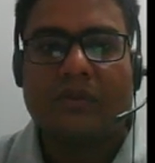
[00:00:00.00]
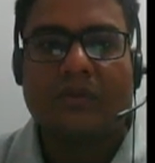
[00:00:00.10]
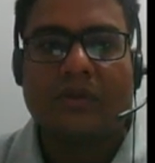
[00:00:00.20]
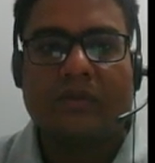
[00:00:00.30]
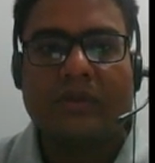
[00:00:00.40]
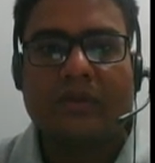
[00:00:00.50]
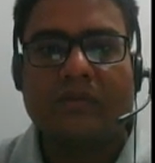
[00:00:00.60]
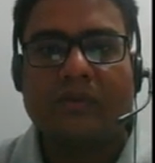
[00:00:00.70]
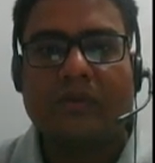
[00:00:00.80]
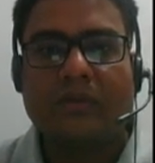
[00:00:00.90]
Now
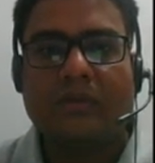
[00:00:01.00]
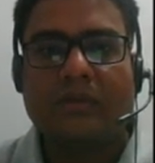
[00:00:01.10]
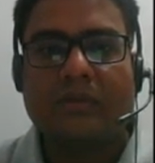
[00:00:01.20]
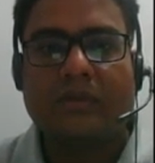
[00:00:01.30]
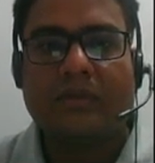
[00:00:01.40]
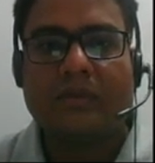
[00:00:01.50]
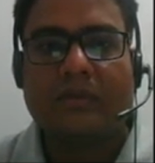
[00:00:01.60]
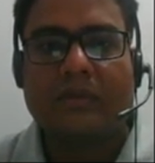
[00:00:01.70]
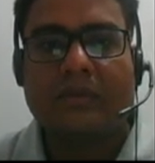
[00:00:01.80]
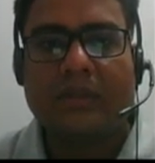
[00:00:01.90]
therefore
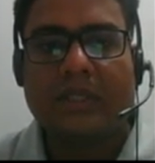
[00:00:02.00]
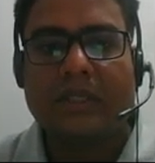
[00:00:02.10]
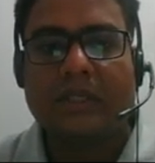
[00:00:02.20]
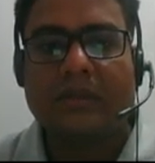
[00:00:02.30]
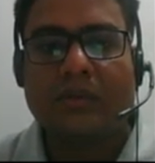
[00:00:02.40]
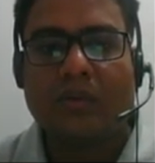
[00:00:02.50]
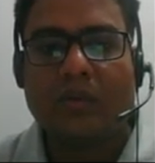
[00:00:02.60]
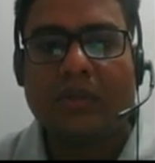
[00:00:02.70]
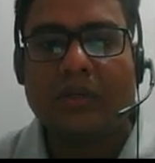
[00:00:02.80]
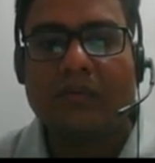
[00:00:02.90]
the
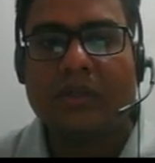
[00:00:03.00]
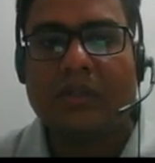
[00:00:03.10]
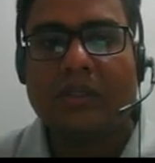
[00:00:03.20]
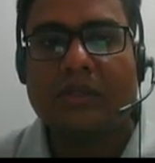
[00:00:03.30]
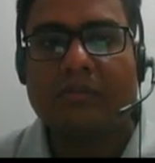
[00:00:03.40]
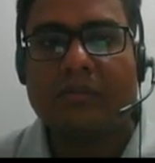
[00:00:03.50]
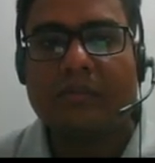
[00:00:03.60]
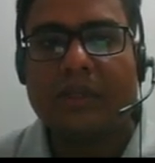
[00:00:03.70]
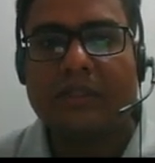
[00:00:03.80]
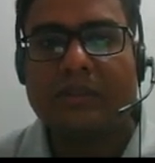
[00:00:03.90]
total work done
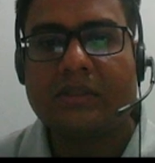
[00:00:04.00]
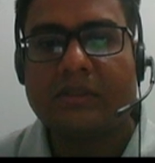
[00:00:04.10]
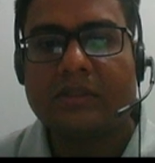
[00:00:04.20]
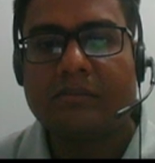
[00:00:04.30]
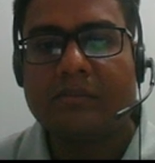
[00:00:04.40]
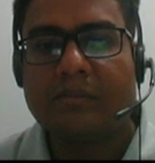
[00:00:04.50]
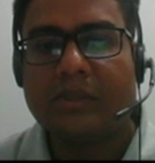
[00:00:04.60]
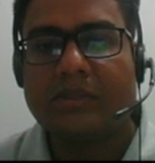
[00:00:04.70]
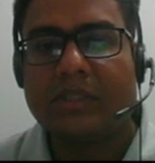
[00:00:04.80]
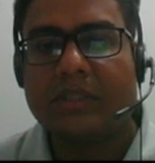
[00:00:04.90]
by the system per
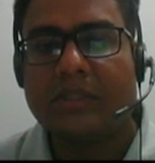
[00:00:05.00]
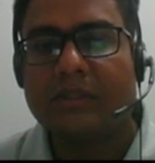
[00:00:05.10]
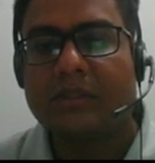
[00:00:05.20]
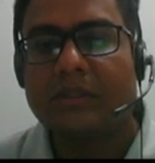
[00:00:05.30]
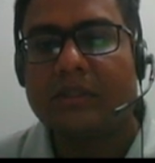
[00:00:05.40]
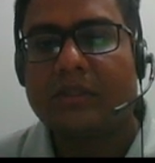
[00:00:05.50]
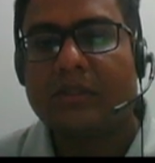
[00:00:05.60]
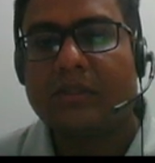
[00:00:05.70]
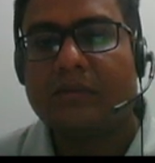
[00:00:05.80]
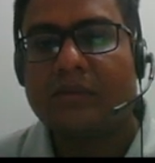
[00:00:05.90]
cycle,
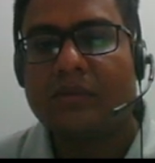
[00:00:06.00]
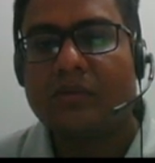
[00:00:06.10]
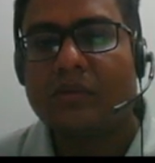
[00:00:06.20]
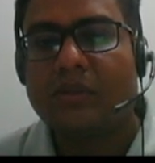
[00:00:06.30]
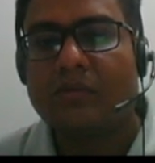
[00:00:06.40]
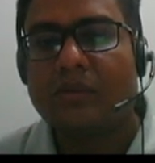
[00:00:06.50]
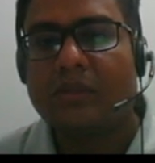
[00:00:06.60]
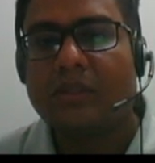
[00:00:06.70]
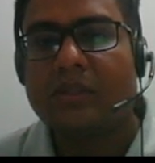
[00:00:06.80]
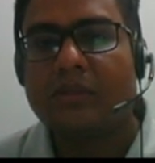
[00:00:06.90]
therefore the total work
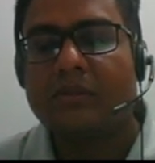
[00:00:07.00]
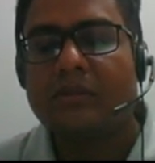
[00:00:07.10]
done,